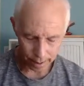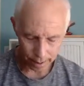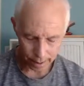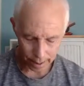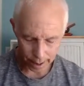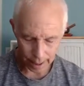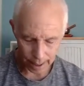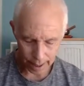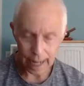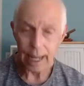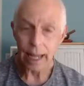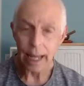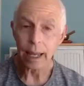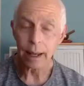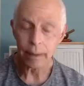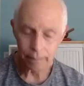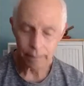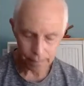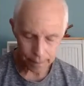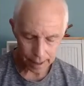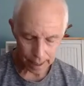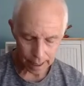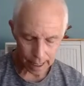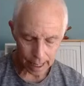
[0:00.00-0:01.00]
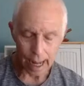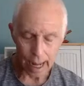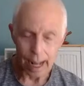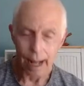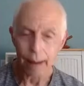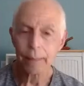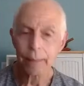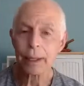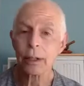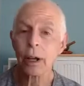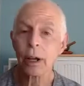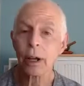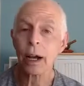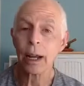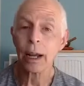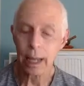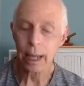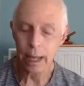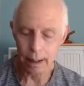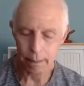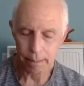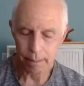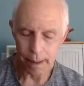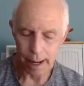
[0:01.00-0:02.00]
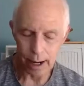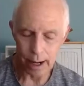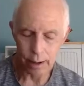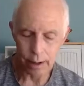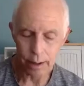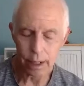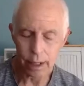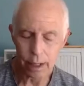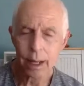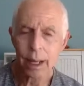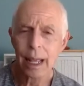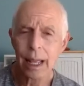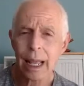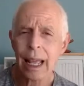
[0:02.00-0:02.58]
Today, I'll be talking about